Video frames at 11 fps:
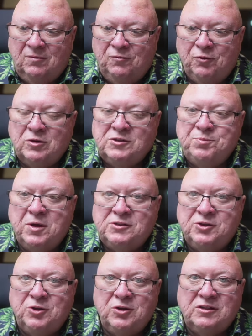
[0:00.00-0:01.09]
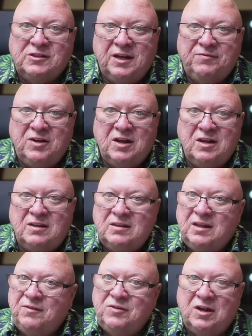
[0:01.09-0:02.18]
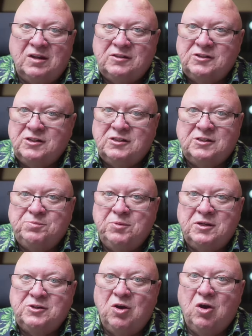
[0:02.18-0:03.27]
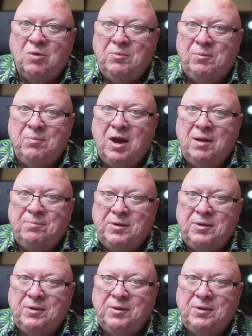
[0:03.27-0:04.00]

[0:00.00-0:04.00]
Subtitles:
for as much good as they've done just as much harm, in my